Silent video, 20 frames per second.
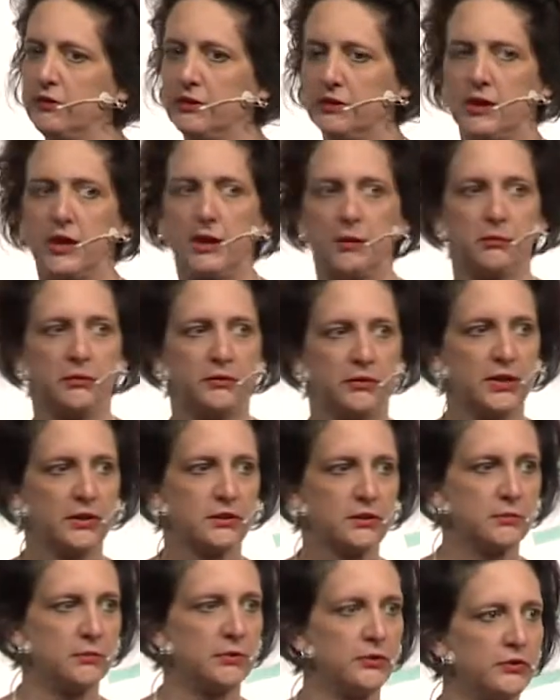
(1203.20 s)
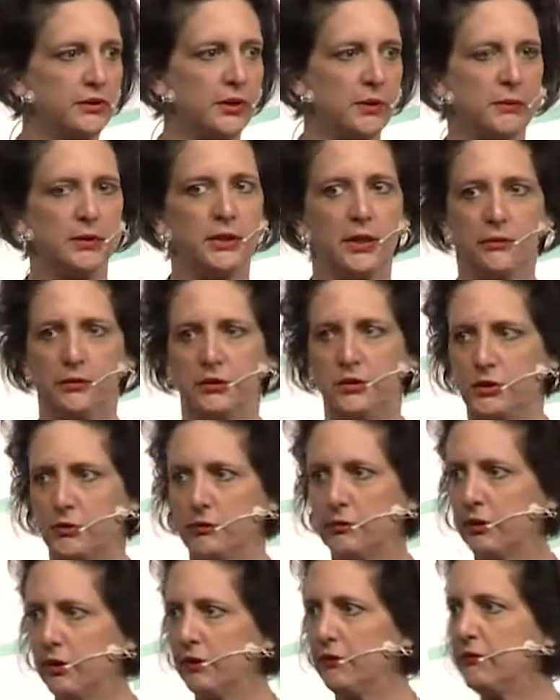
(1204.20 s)
is the type of customer segment that we
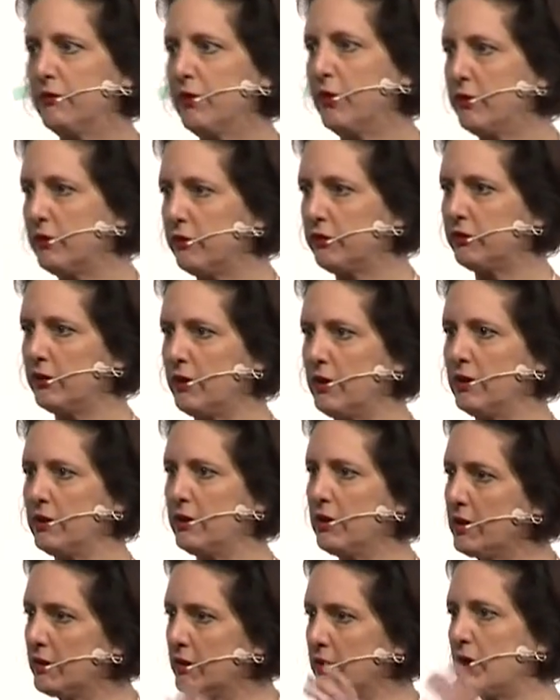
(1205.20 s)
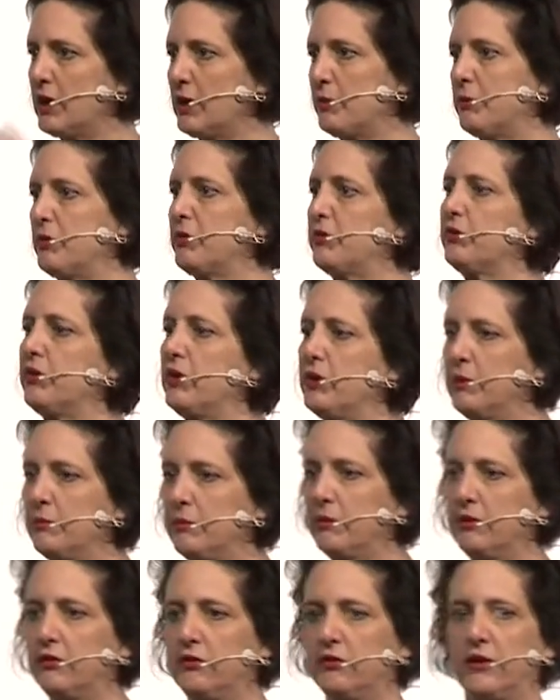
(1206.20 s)
should really focus on. Not a persona,
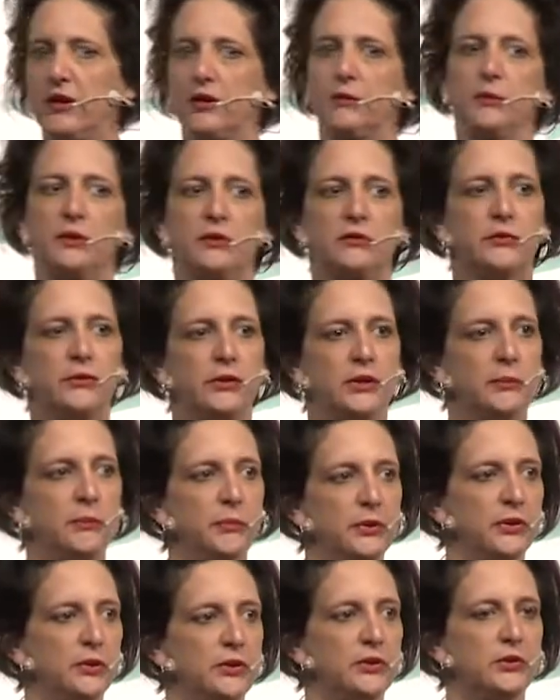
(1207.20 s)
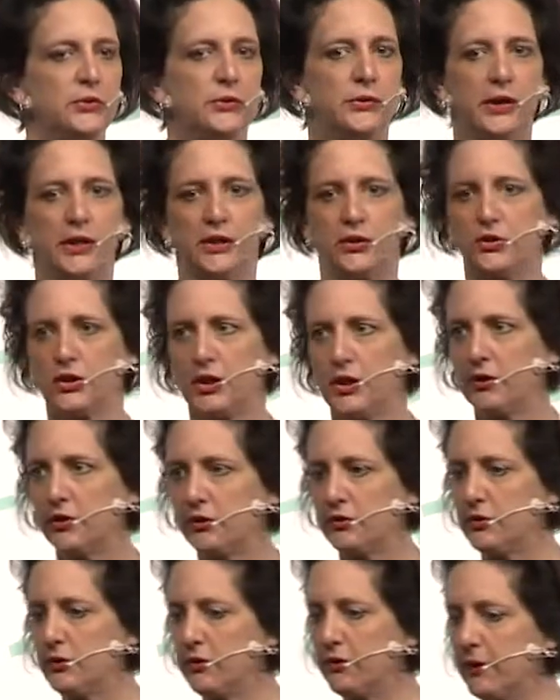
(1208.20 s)
but a segment so we could build a direct
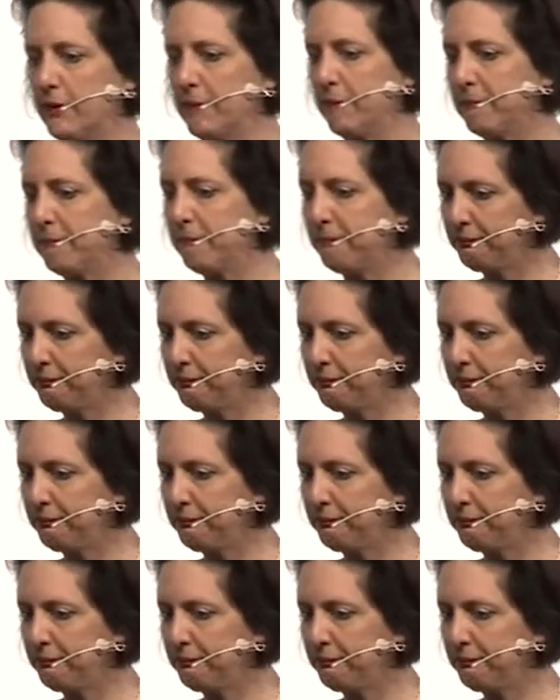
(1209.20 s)
channel to them.